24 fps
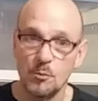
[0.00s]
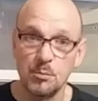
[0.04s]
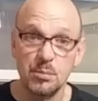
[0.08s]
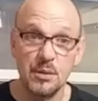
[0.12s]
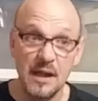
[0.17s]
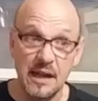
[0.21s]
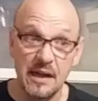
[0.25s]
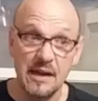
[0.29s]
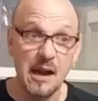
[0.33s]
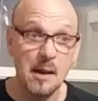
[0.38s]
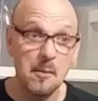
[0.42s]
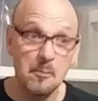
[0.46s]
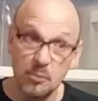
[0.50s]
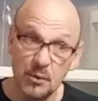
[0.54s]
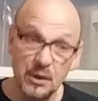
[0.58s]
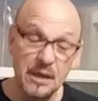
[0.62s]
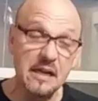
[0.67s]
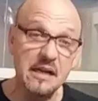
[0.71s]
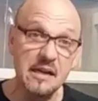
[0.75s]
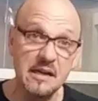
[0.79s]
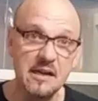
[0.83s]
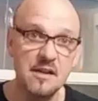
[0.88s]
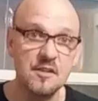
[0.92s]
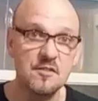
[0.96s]
planning on
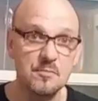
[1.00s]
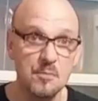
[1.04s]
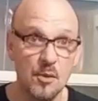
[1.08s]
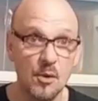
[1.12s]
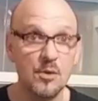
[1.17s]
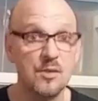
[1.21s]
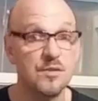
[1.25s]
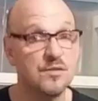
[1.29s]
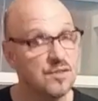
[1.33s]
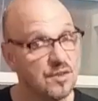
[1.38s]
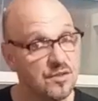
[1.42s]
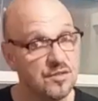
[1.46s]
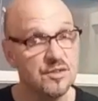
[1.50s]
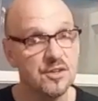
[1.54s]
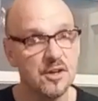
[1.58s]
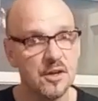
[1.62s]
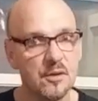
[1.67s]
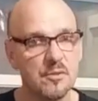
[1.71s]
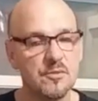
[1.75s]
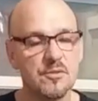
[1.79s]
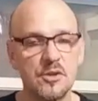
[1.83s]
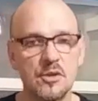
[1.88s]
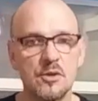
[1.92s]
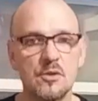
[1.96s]
breeding these Mutas this year
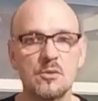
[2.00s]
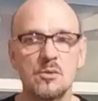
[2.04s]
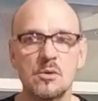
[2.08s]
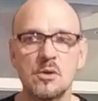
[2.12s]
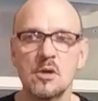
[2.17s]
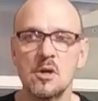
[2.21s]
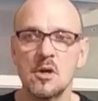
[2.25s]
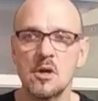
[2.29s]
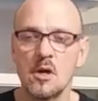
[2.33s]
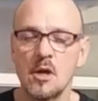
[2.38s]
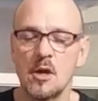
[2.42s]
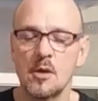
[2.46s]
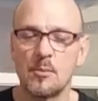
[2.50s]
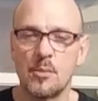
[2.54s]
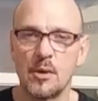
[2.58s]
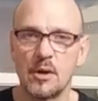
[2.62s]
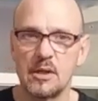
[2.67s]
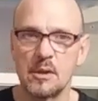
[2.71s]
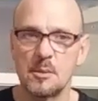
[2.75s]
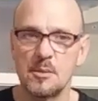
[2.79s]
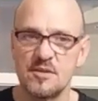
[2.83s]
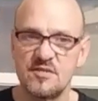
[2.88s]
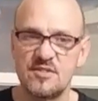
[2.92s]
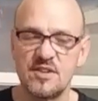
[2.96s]
too. But
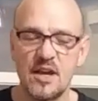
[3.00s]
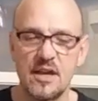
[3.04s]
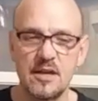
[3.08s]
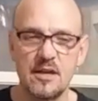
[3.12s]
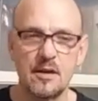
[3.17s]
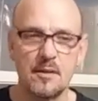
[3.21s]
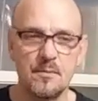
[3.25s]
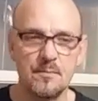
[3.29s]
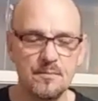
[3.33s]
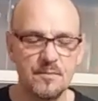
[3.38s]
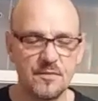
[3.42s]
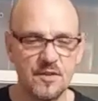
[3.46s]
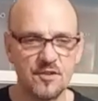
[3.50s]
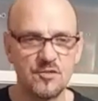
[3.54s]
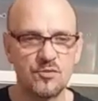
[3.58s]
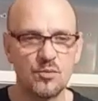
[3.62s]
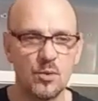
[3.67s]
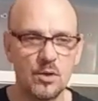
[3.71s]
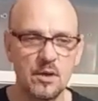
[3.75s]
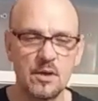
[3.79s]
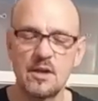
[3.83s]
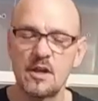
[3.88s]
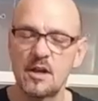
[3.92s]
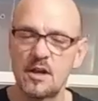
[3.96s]
let me tell you, this
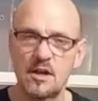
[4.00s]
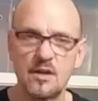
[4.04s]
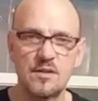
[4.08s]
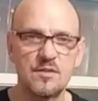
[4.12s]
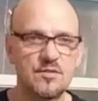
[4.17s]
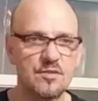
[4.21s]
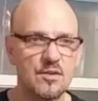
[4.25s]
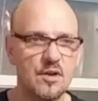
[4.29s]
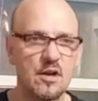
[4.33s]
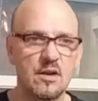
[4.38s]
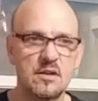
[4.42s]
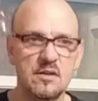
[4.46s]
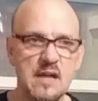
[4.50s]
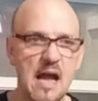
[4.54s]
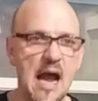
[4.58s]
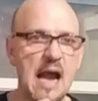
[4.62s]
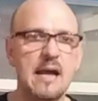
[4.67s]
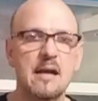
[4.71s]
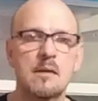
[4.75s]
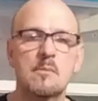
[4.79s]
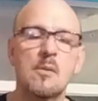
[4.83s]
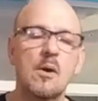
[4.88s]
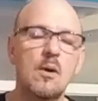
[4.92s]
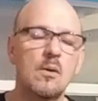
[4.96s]
one is a
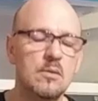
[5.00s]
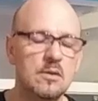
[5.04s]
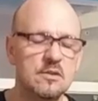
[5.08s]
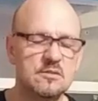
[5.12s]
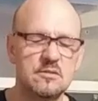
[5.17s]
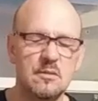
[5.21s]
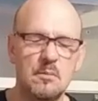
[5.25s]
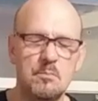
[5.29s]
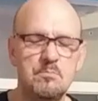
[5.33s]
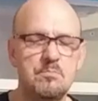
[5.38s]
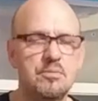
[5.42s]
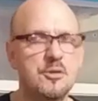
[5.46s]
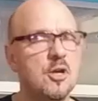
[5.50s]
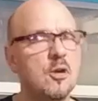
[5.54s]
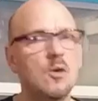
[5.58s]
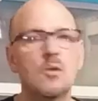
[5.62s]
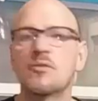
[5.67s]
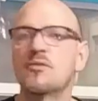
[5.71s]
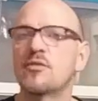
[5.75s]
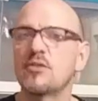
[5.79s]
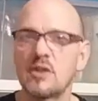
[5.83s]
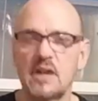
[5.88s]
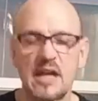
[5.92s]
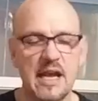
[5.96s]
dynamo. It's a
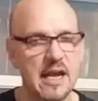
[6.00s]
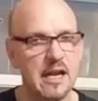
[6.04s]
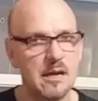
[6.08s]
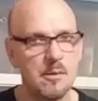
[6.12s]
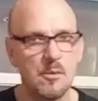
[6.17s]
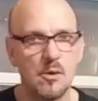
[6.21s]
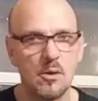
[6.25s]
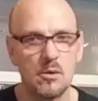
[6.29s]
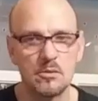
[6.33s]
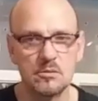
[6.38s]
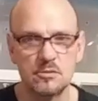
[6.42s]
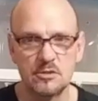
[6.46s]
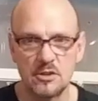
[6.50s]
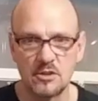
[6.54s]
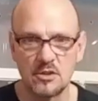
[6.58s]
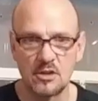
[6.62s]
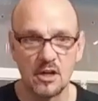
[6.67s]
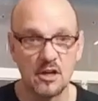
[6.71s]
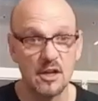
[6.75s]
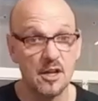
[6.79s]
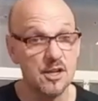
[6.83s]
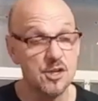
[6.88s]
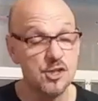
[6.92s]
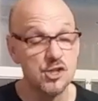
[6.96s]
beautiful animal. You're
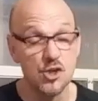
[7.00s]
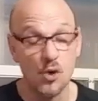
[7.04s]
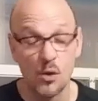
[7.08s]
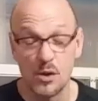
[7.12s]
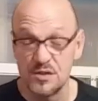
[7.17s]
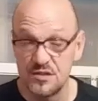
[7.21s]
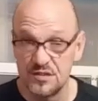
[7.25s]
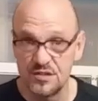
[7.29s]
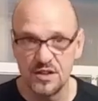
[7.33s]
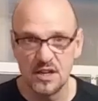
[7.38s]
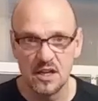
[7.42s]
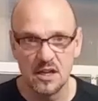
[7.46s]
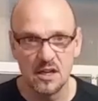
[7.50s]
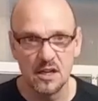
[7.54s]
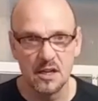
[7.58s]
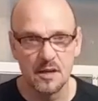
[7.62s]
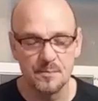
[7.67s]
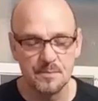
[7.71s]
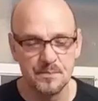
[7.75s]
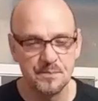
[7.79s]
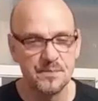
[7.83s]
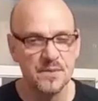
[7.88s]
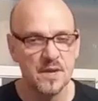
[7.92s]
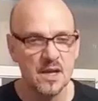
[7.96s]
going to enjoy seeing it,
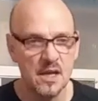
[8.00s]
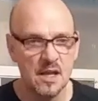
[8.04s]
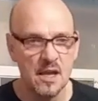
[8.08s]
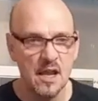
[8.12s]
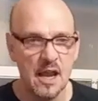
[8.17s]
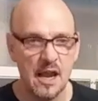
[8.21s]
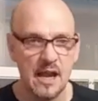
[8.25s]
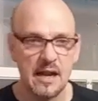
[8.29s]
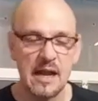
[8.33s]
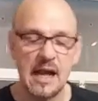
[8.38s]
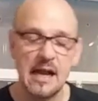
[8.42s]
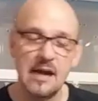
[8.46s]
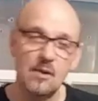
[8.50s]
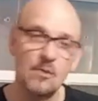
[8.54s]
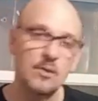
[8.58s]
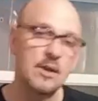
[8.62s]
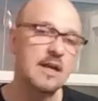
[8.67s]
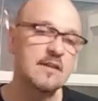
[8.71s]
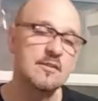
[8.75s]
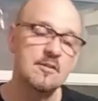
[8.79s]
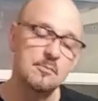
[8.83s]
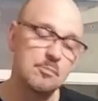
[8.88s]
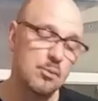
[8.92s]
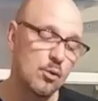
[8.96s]
and I don't
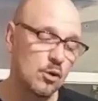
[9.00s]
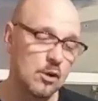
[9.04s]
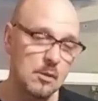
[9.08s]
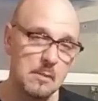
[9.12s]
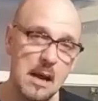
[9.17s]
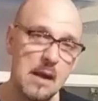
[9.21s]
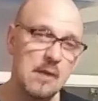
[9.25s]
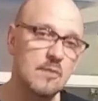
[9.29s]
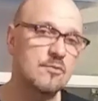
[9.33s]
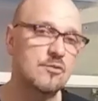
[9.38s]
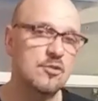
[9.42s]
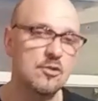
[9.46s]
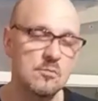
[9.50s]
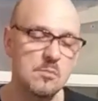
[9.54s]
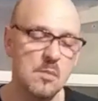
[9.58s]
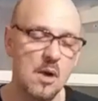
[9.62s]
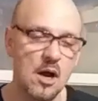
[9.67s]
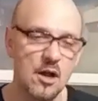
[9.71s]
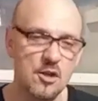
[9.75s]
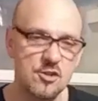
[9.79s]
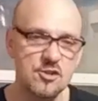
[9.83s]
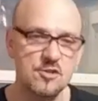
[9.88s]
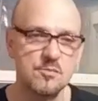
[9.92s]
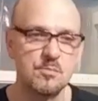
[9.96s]
get to pull them out too
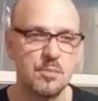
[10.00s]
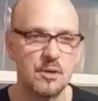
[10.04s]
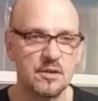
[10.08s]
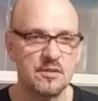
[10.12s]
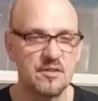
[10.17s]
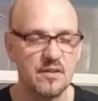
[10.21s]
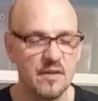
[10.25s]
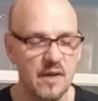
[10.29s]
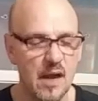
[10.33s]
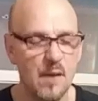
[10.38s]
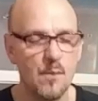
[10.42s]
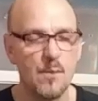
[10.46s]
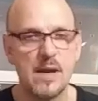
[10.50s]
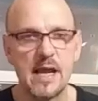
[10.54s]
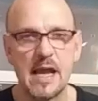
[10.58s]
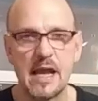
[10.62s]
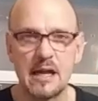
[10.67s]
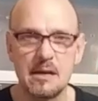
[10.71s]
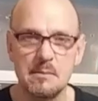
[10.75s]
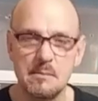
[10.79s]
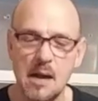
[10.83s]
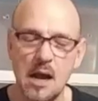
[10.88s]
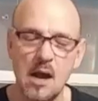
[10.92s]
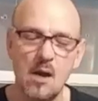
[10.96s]
much, but today we had
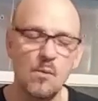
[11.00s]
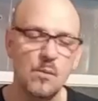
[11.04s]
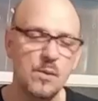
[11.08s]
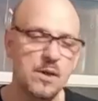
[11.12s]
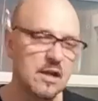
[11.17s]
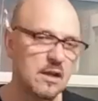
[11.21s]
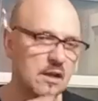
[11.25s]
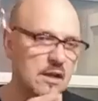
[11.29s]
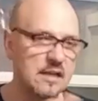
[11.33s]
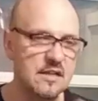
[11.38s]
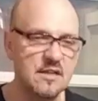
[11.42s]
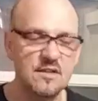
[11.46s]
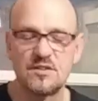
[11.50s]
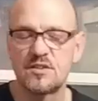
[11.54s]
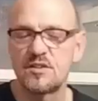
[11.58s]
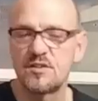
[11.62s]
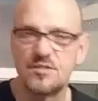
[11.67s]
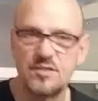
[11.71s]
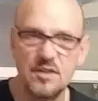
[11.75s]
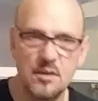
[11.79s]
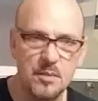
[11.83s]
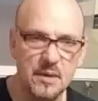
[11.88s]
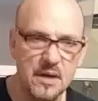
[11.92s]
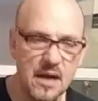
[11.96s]
them out. We cleaned his
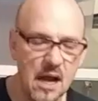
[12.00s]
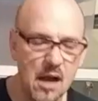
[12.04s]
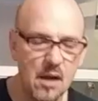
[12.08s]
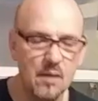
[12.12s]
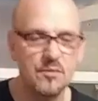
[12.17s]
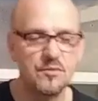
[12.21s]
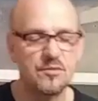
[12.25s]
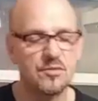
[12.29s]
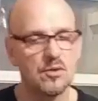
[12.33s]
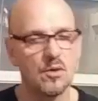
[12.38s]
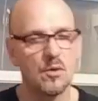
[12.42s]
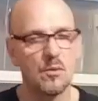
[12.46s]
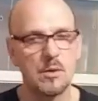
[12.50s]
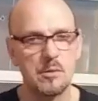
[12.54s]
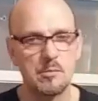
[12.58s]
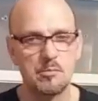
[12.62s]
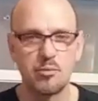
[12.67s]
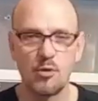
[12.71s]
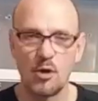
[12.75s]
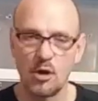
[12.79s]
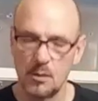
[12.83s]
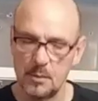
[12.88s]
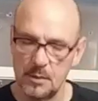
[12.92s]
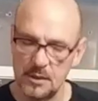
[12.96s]
exhibit out, so we
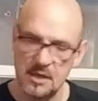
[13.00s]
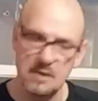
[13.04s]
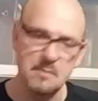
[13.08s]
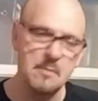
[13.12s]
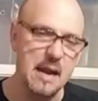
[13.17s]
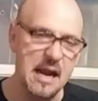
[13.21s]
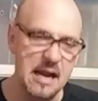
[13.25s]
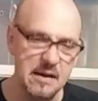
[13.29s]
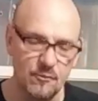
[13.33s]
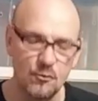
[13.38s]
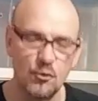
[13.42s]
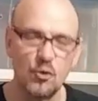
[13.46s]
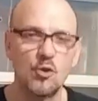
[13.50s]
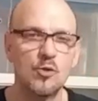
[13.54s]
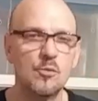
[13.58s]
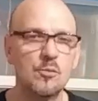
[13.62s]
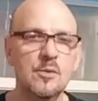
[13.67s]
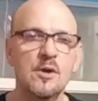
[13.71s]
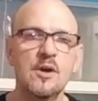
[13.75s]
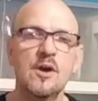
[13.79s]
brought them in the main room